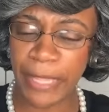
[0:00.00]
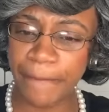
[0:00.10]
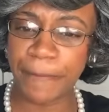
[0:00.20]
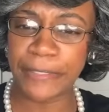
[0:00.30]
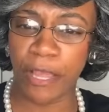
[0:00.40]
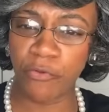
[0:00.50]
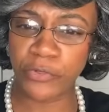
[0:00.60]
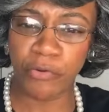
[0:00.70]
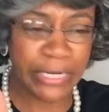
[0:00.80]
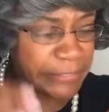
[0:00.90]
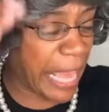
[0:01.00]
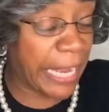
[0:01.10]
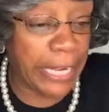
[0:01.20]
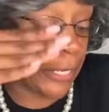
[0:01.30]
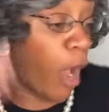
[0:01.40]
People don't know this.
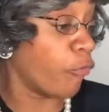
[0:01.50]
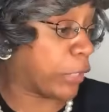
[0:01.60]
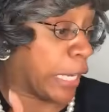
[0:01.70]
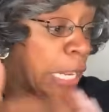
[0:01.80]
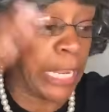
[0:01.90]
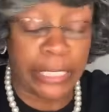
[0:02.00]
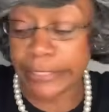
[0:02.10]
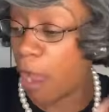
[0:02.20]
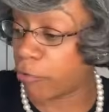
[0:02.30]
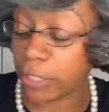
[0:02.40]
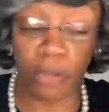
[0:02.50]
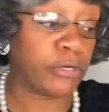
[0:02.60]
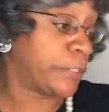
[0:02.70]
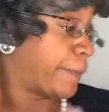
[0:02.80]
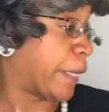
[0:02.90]
I didn't know that talking
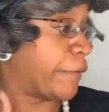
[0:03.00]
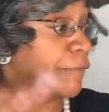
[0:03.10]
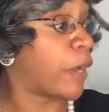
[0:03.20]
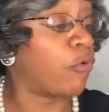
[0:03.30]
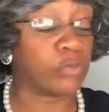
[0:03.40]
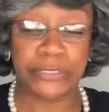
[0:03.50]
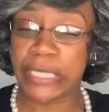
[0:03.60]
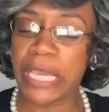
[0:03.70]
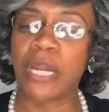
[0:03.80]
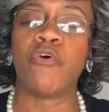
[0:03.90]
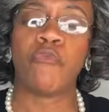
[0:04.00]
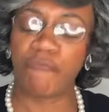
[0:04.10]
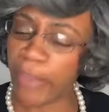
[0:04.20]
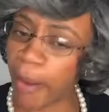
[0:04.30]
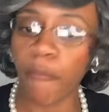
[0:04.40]
on the speakerphone was
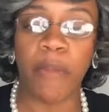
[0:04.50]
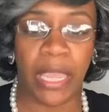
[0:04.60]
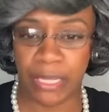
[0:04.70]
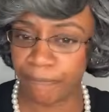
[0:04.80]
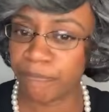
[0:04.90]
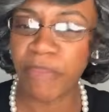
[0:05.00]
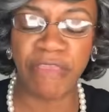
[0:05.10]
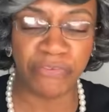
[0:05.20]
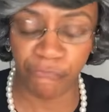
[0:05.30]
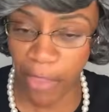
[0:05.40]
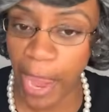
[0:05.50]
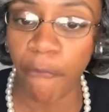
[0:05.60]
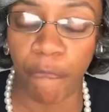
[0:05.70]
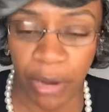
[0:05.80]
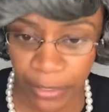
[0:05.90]
ghetto. Very. It's
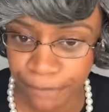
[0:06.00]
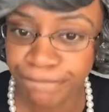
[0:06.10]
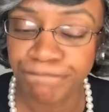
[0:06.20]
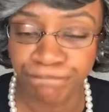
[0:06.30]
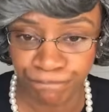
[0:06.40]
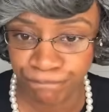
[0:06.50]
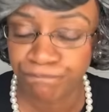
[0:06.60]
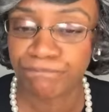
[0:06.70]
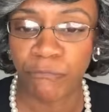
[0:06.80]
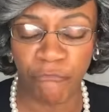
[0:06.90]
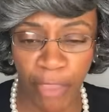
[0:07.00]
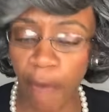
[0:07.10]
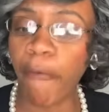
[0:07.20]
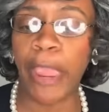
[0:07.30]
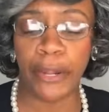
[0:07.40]
very.
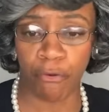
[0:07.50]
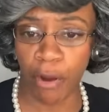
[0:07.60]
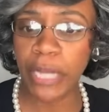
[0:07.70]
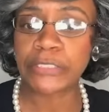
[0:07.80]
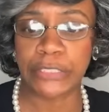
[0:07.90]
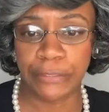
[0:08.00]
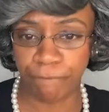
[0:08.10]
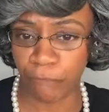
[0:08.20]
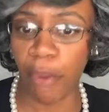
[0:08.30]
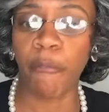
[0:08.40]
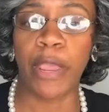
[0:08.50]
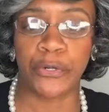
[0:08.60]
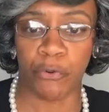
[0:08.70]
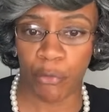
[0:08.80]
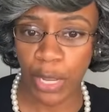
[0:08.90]
Very ignorant.
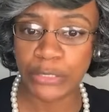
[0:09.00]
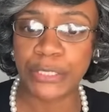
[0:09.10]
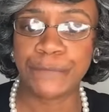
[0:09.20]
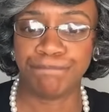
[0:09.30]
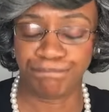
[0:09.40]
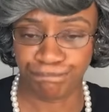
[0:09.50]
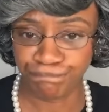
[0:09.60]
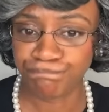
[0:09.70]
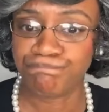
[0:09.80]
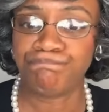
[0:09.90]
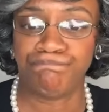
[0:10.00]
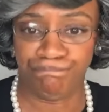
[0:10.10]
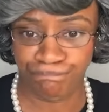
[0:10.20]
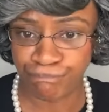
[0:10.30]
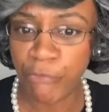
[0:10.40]
Very ignorant.
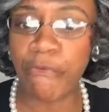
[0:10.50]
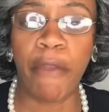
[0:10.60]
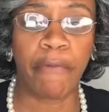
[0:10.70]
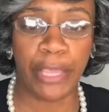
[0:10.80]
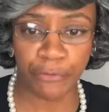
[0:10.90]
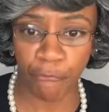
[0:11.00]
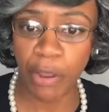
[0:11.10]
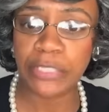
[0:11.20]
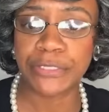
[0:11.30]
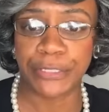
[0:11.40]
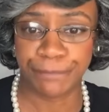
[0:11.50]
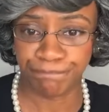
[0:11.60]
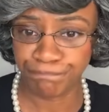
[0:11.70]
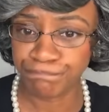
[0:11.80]
Very ignorant.